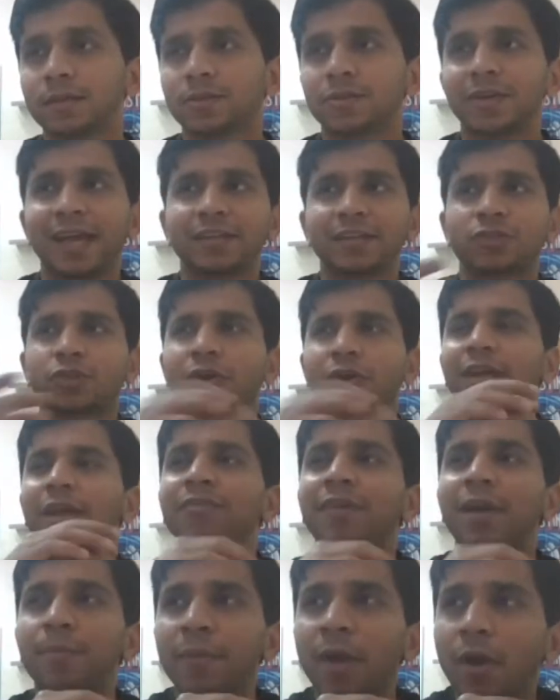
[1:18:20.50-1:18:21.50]
So yeah, sorry
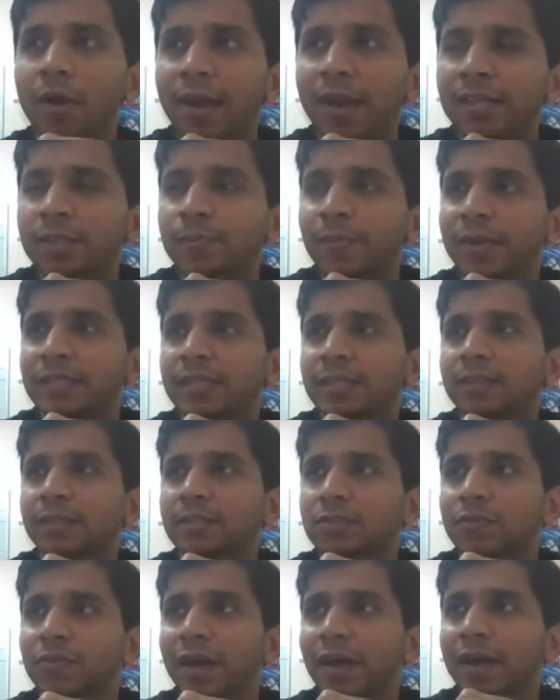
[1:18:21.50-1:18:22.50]
if I'm not expressing
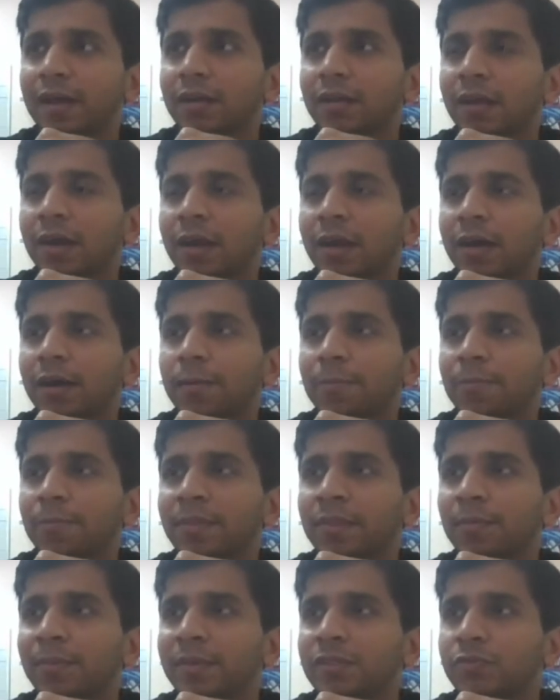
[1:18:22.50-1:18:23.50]
this right uh,
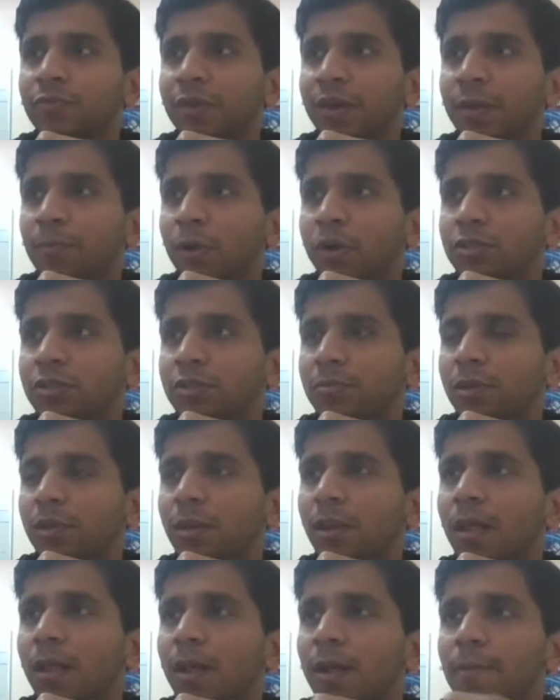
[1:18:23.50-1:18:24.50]
in the best way
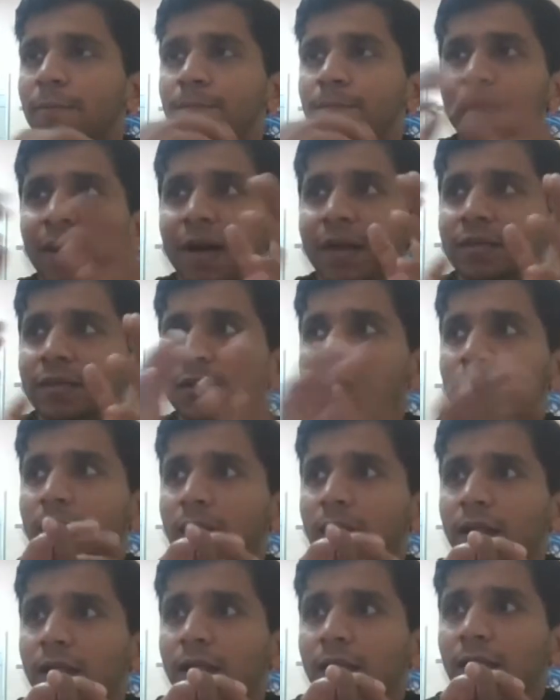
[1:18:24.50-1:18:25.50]
possible, but
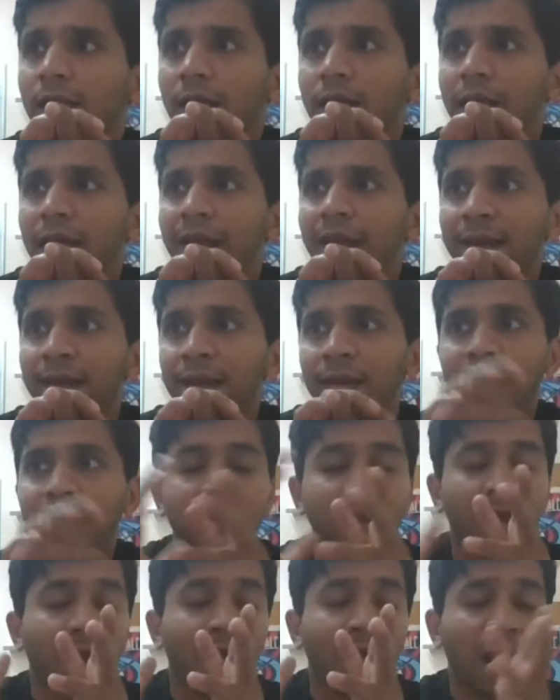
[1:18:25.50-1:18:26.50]

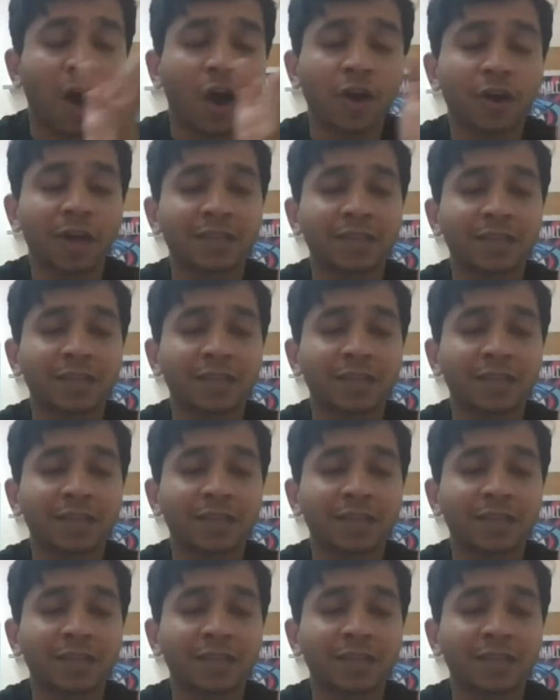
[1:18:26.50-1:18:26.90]
how